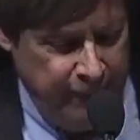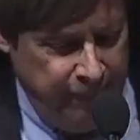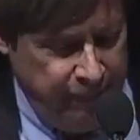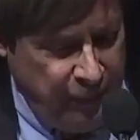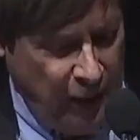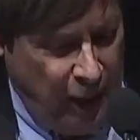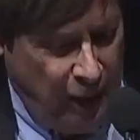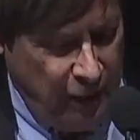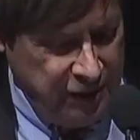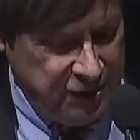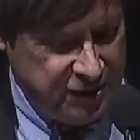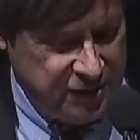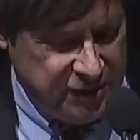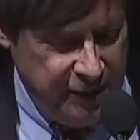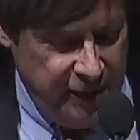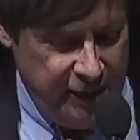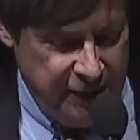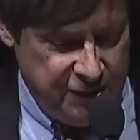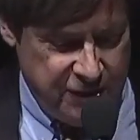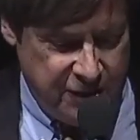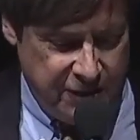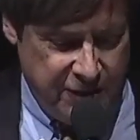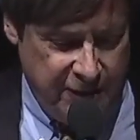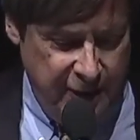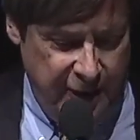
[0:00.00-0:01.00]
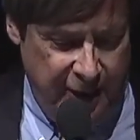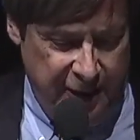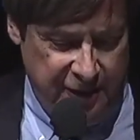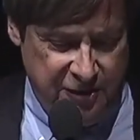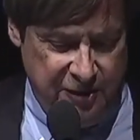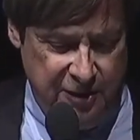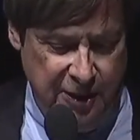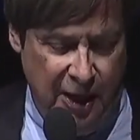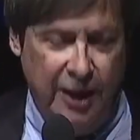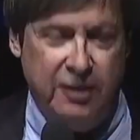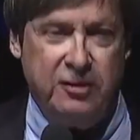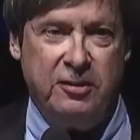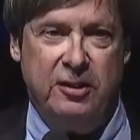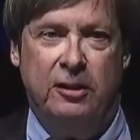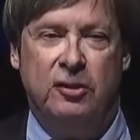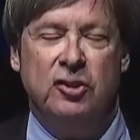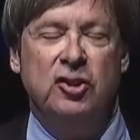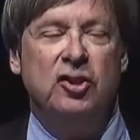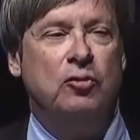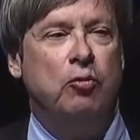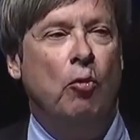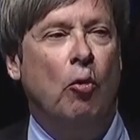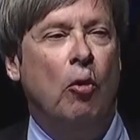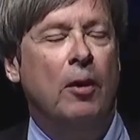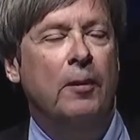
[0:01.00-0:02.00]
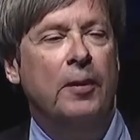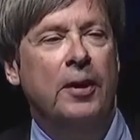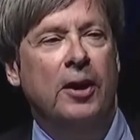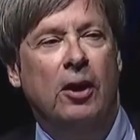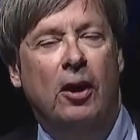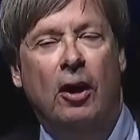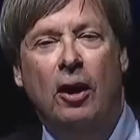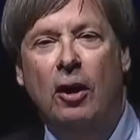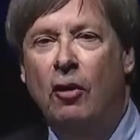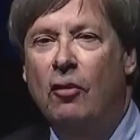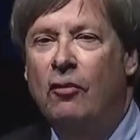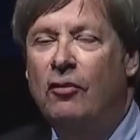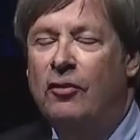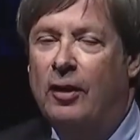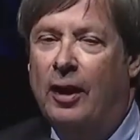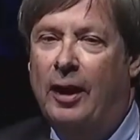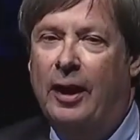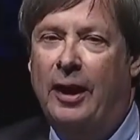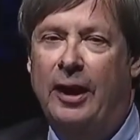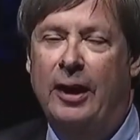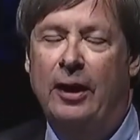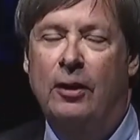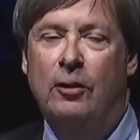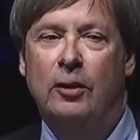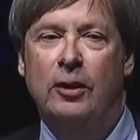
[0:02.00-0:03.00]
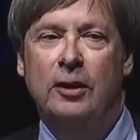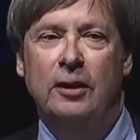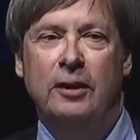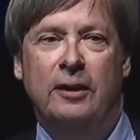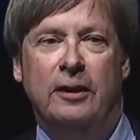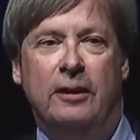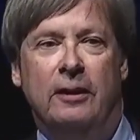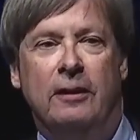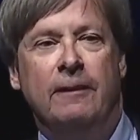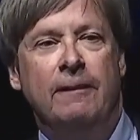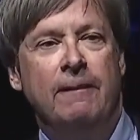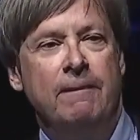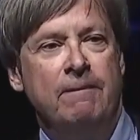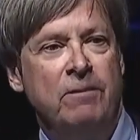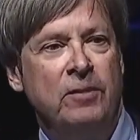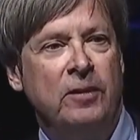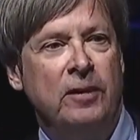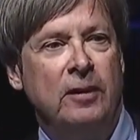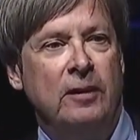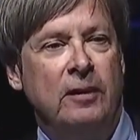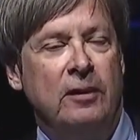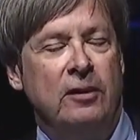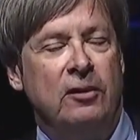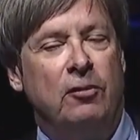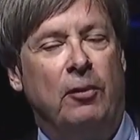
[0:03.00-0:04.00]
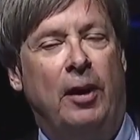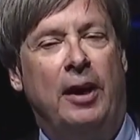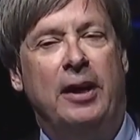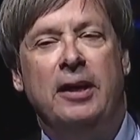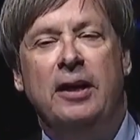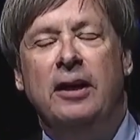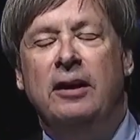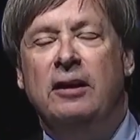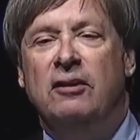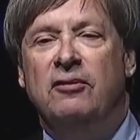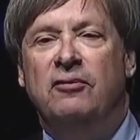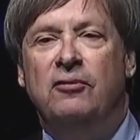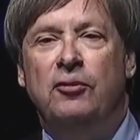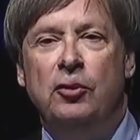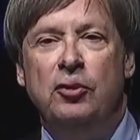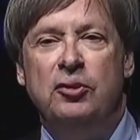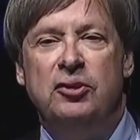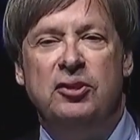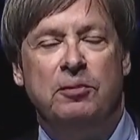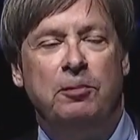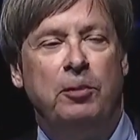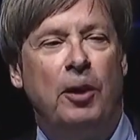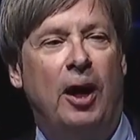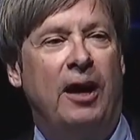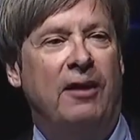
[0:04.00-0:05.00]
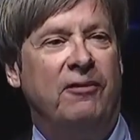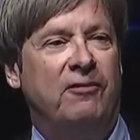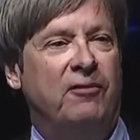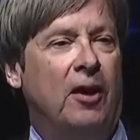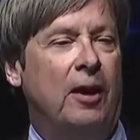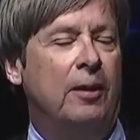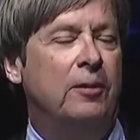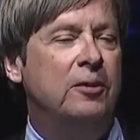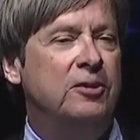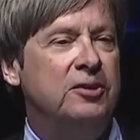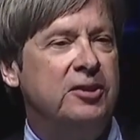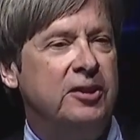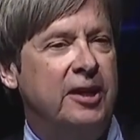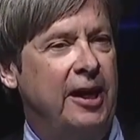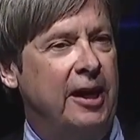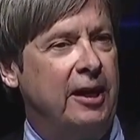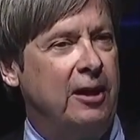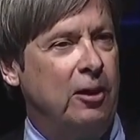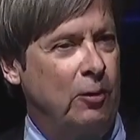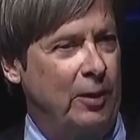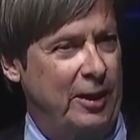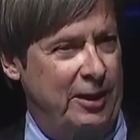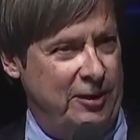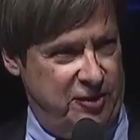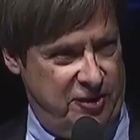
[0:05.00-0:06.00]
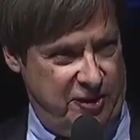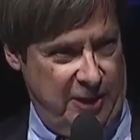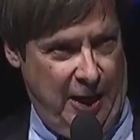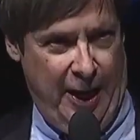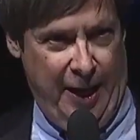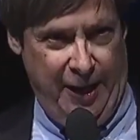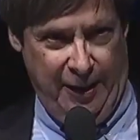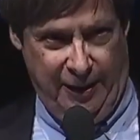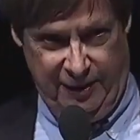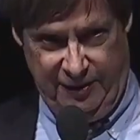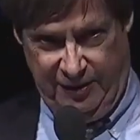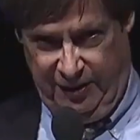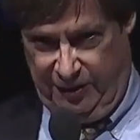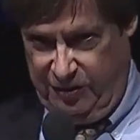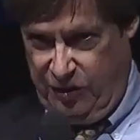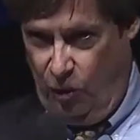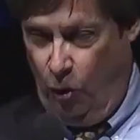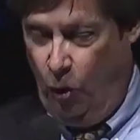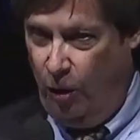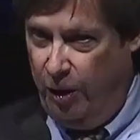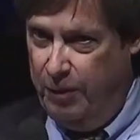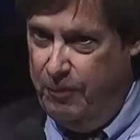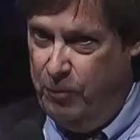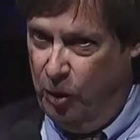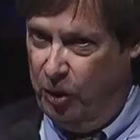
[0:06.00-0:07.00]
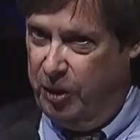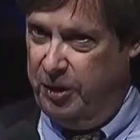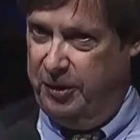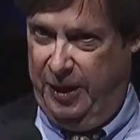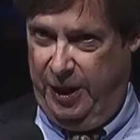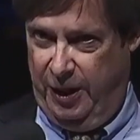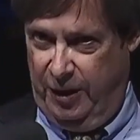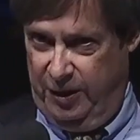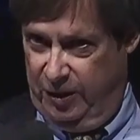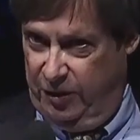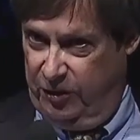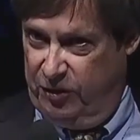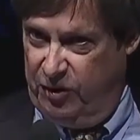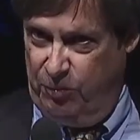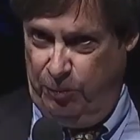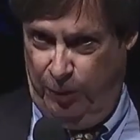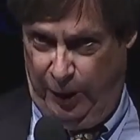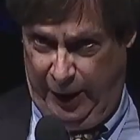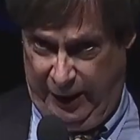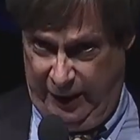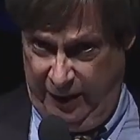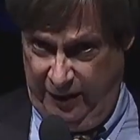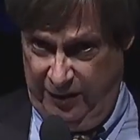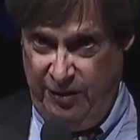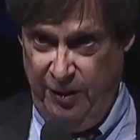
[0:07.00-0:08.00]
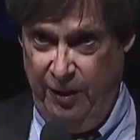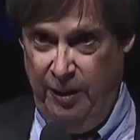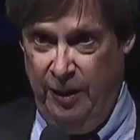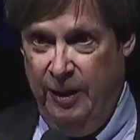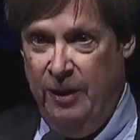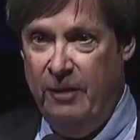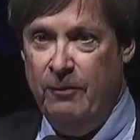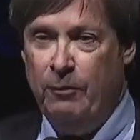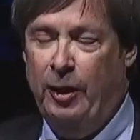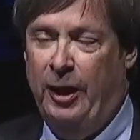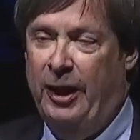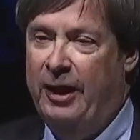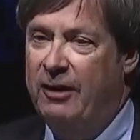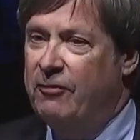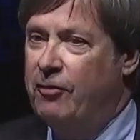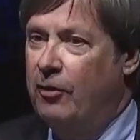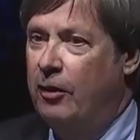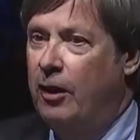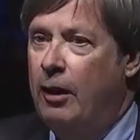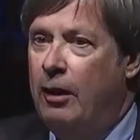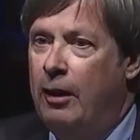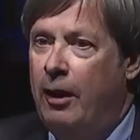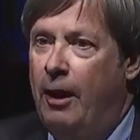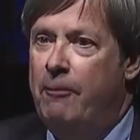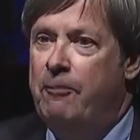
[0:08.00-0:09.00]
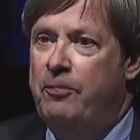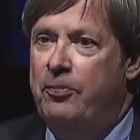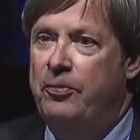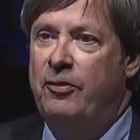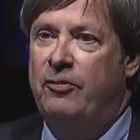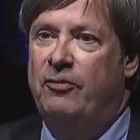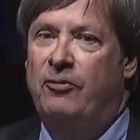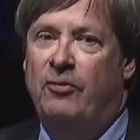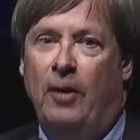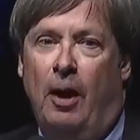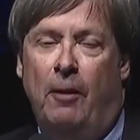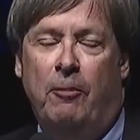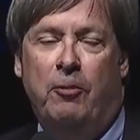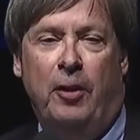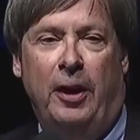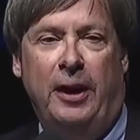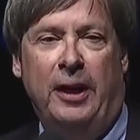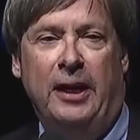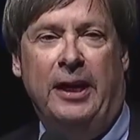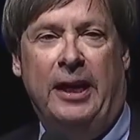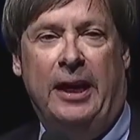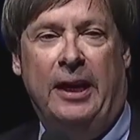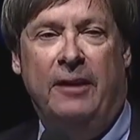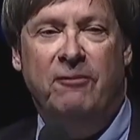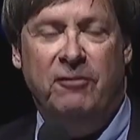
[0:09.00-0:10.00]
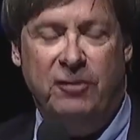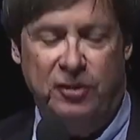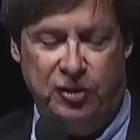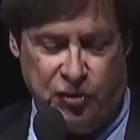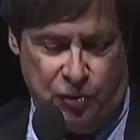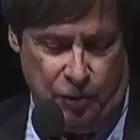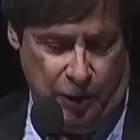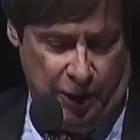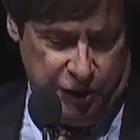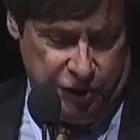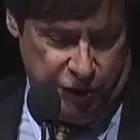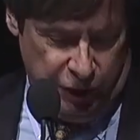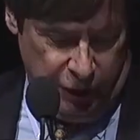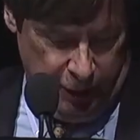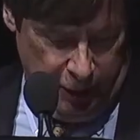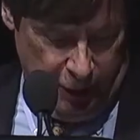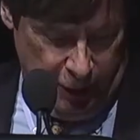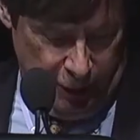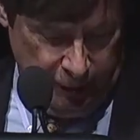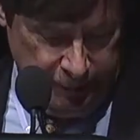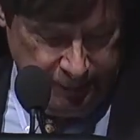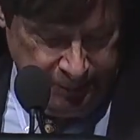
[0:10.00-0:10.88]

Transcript: No, it's, it's, it's nuts. They're swarming all over Iowa. They're threatening the food supply. Farmers can't go outside because there's Cory Booker there to explain his plan for up, upgrading the infrastructure, you know.